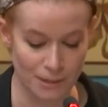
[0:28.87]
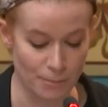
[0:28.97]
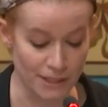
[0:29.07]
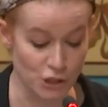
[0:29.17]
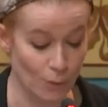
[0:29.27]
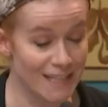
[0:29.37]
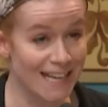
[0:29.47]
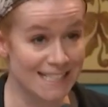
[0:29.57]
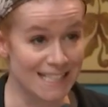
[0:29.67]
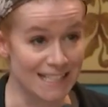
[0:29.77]
But in
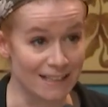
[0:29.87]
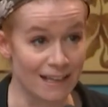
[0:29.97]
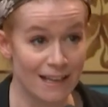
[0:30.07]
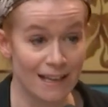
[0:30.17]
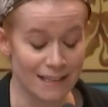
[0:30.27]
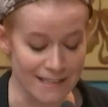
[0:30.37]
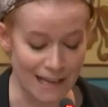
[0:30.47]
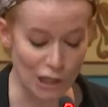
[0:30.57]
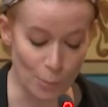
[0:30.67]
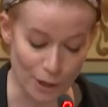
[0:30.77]
2018,
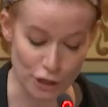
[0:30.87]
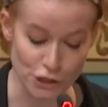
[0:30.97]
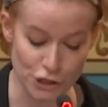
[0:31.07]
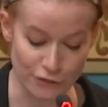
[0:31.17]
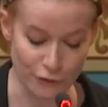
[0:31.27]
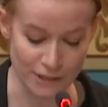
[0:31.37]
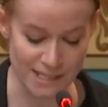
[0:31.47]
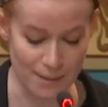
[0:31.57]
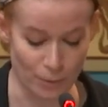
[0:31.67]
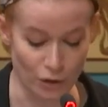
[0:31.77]
yellow perch, for
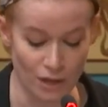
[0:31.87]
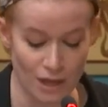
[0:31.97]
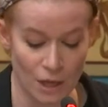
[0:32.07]
example,